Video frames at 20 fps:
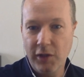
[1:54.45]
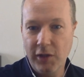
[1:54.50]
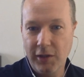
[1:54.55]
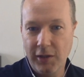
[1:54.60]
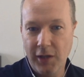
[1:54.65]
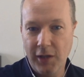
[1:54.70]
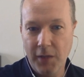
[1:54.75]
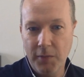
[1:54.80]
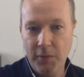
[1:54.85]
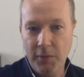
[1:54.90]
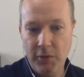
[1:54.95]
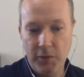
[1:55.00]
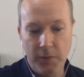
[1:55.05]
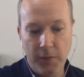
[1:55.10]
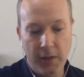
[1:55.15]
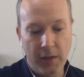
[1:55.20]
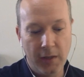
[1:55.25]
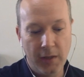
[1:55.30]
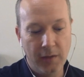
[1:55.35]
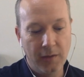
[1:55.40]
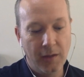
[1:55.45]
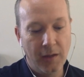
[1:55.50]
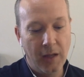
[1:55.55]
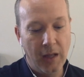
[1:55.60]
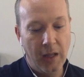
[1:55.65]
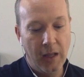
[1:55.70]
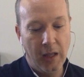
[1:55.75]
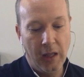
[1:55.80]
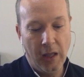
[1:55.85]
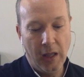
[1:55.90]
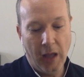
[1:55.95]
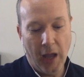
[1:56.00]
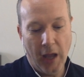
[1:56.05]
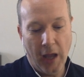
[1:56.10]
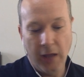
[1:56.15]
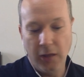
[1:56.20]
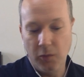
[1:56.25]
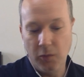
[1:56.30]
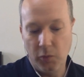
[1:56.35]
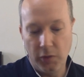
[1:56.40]
ended up in Japan, I
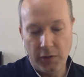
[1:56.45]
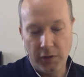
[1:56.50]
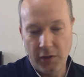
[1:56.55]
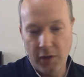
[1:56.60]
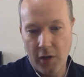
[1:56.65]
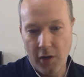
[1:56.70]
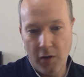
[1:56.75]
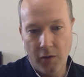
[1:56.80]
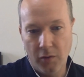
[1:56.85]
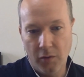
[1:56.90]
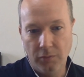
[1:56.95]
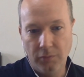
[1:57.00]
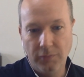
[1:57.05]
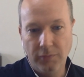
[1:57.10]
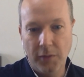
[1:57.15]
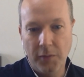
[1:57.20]
didn't really know.